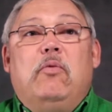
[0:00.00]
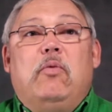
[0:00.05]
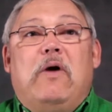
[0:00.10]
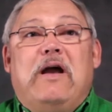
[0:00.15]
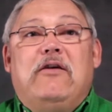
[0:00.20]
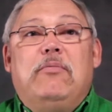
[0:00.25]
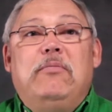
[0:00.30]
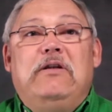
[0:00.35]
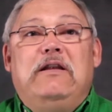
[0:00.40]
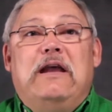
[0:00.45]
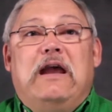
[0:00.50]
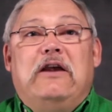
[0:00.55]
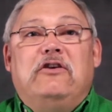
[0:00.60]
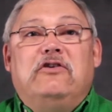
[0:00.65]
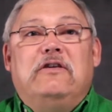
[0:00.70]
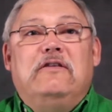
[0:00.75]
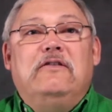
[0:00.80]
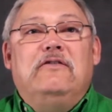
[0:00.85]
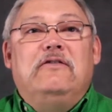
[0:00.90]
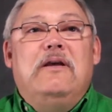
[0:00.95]

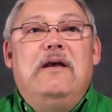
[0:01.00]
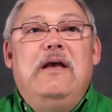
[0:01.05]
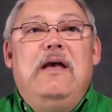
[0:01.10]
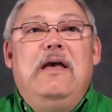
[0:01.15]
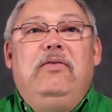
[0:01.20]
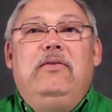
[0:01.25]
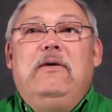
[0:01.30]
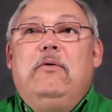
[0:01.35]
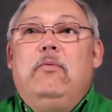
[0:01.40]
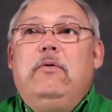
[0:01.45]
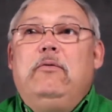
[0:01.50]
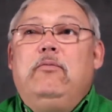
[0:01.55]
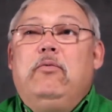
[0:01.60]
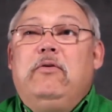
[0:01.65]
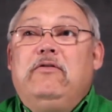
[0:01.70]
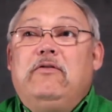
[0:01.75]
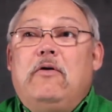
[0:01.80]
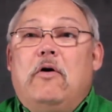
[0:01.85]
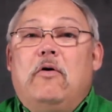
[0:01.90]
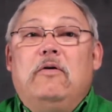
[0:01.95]
recommendations that would
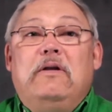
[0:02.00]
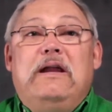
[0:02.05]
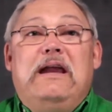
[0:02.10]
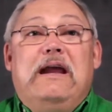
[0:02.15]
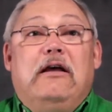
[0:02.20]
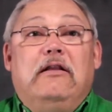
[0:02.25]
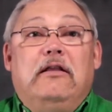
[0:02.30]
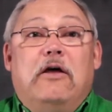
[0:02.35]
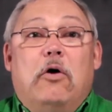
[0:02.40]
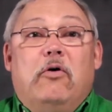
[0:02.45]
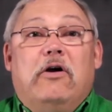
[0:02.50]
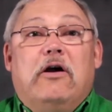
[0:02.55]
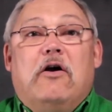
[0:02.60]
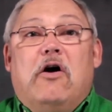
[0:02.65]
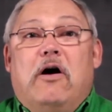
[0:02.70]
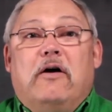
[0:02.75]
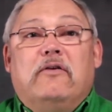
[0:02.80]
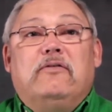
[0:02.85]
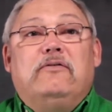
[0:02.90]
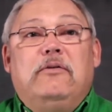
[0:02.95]
result in a lower
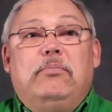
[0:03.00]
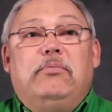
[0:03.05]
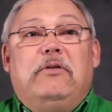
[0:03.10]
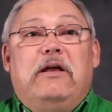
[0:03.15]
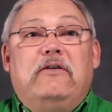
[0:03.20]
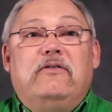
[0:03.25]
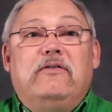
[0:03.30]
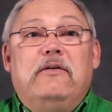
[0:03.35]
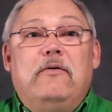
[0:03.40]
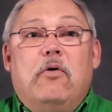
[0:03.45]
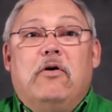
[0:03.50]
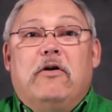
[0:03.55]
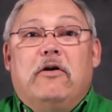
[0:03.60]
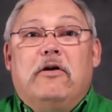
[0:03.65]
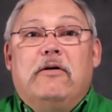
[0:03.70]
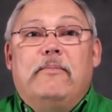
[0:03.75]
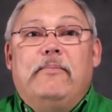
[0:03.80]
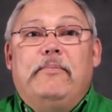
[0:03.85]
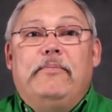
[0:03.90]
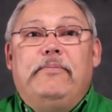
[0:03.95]
cost to place an
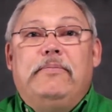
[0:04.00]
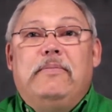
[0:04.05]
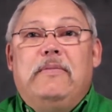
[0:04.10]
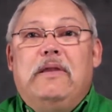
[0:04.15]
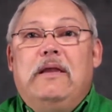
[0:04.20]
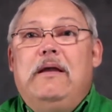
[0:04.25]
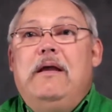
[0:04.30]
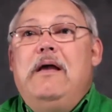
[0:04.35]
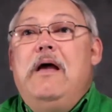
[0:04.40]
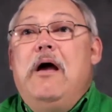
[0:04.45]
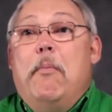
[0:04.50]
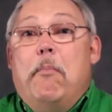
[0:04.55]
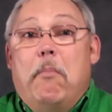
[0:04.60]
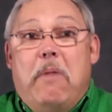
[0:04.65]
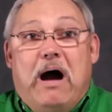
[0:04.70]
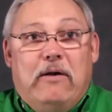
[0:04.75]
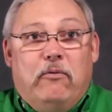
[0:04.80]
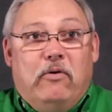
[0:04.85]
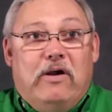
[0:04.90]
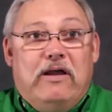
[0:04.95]
order.
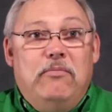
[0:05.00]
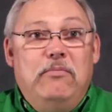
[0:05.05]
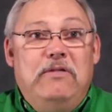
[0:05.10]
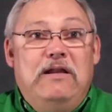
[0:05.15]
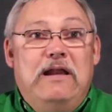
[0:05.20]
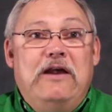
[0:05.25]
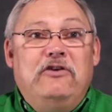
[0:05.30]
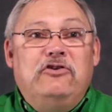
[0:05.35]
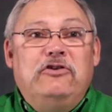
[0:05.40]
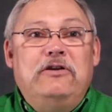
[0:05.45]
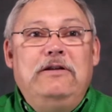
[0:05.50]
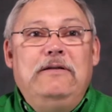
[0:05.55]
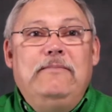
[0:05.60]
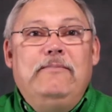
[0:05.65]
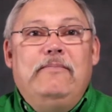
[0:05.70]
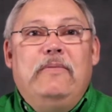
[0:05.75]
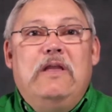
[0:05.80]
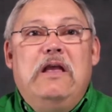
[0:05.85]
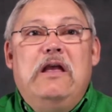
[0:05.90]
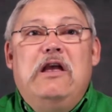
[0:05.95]
My recommendation?
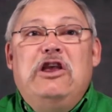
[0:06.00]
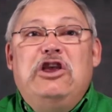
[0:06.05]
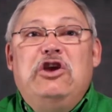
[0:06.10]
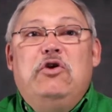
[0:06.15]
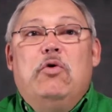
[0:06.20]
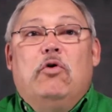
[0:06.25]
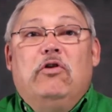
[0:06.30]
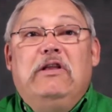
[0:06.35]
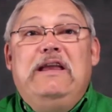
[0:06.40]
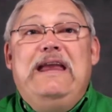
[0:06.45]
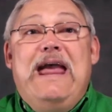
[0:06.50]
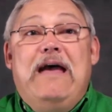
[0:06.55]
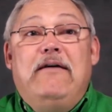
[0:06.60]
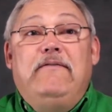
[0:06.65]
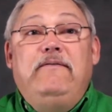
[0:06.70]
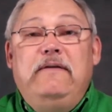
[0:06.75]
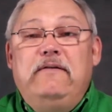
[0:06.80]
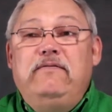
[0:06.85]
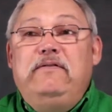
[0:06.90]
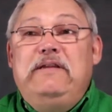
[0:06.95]
You only have
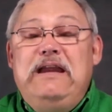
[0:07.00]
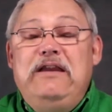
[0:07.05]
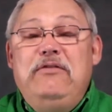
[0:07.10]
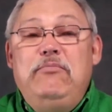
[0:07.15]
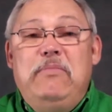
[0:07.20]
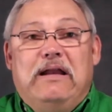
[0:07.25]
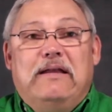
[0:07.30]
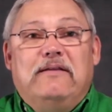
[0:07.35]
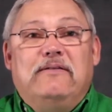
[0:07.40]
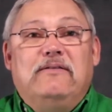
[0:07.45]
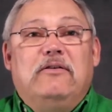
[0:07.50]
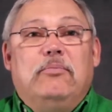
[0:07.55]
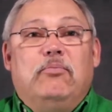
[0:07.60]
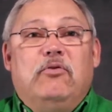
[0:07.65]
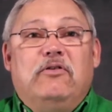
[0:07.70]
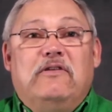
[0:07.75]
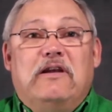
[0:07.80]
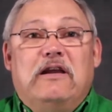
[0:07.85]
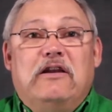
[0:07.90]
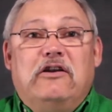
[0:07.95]
15 minutes to
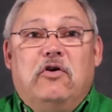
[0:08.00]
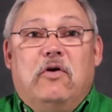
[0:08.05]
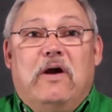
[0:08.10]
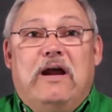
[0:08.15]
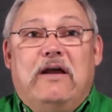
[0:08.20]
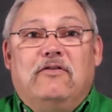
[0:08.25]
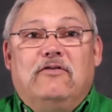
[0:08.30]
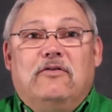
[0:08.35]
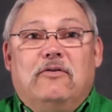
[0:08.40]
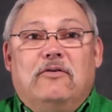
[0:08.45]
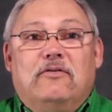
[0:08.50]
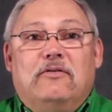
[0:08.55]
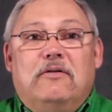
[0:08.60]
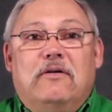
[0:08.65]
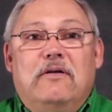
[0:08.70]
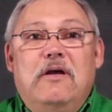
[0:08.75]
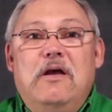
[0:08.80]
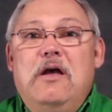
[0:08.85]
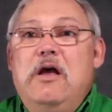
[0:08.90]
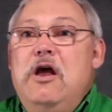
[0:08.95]
present your answers.
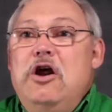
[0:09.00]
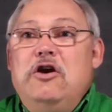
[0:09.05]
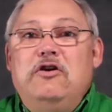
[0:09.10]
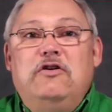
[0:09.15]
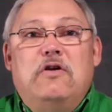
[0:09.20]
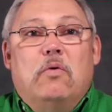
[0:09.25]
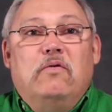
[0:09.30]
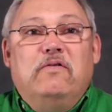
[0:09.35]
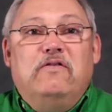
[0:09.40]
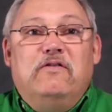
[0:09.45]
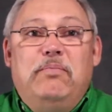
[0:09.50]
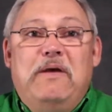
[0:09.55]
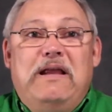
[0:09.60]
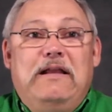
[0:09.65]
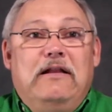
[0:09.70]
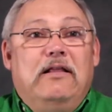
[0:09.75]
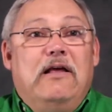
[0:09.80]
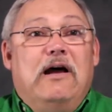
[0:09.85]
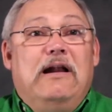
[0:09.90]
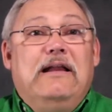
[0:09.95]
Don't spend
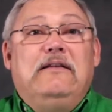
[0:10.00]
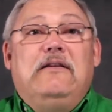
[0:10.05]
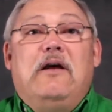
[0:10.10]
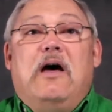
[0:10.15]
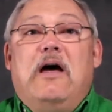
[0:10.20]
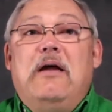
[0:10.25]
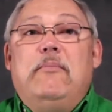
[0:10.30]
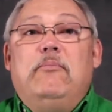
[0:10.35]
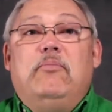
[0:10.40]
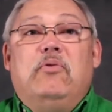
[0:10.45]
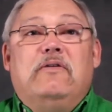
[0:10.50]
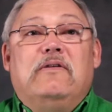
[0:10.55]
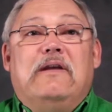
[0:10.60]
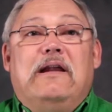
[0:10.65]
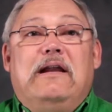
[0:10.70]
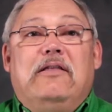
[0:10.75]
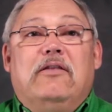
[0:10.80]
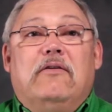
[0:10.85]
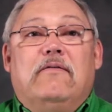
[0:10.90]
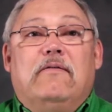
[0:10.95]
a lot of time
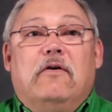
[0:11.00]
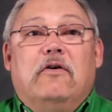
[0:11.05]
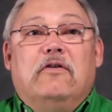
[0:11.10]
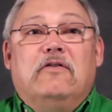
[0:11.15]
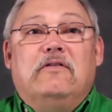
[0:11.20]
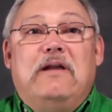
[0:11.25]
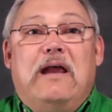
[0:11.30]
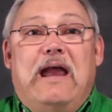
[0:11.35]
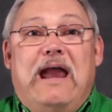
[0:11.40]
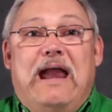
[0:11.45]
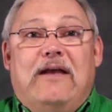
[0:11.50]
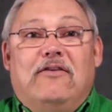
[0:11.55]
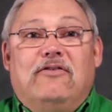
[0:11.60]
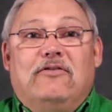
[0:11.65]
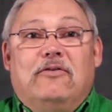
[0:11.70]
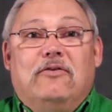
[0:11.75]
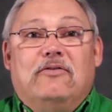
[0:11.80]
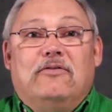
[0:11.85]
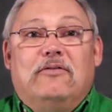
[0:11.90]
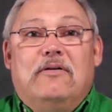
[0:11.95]
presenting the first
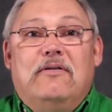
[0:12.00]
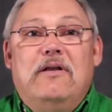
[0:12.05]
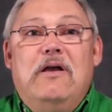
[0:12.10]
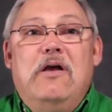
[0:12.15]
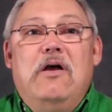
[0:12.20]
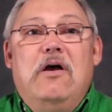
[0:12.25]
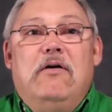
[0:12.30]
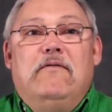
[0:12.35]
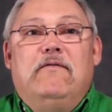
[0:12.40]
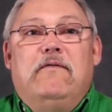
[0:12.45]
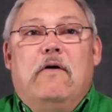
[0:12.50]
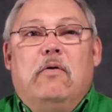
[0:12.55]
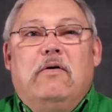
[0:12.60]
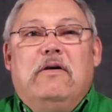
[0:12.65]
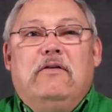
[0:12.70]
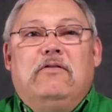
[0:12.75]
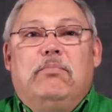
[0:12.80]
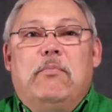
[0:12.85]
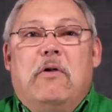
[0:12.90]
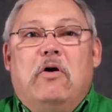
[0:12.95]
answers.
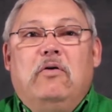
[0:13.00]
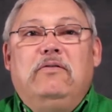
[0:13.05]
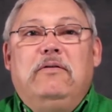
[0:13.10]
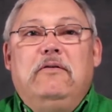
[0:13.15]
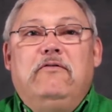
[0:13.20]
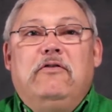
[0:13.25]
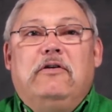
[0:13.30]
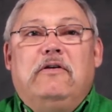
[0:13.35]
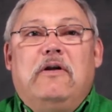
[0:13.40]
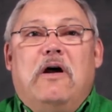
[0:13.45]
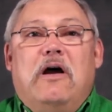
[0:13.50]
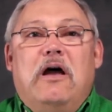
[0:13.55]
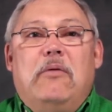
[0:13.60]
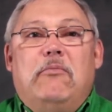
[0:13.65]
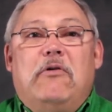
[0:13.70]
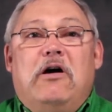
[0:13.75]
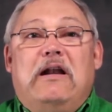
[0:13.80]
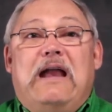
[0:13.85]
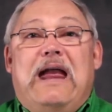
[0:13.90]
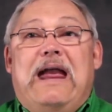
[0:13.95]
Focus most of your time
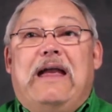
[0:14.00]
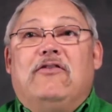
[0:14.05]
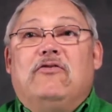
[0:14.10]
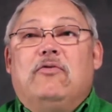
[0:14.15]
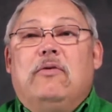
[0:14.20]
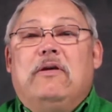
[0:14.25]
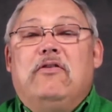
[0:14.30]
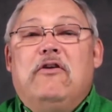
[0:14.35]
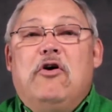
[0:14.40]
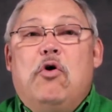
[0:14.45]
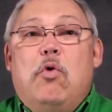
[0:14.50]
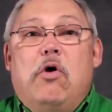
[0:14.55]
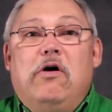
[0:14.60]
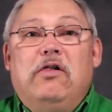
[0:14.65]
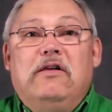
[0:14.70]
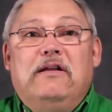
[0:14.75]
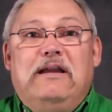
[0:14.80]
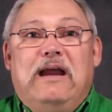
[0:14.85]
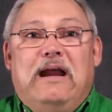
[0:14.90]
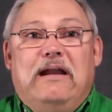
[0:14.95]
on answering the
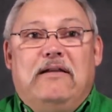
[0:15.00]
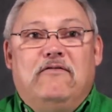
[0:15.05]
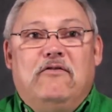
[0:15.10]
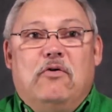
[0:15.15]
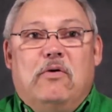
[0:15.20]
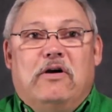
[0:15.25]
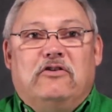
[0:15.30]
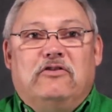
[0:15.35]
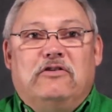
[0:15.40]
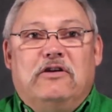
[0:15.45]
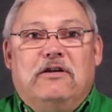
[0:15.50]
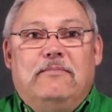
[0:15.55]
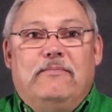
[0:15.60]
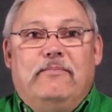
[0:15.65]
qualitative question.